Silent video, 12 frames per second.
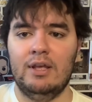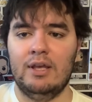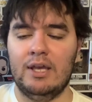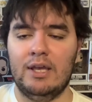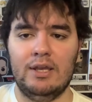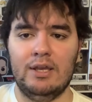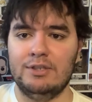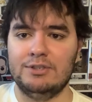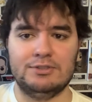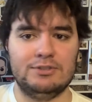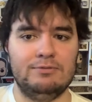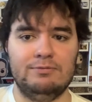I
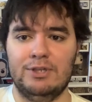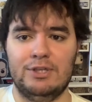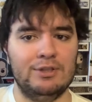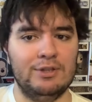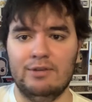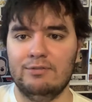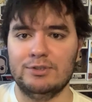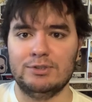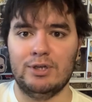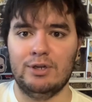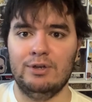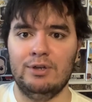just freaking love
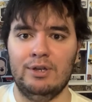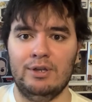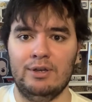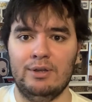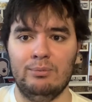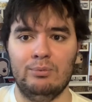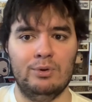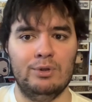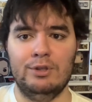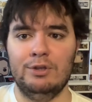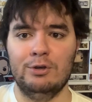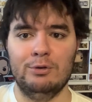Uncharted, and I
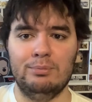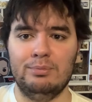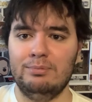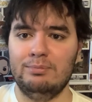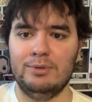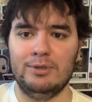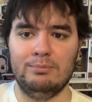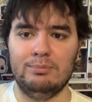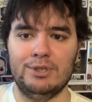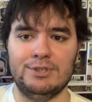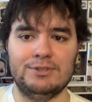really hope it breaks the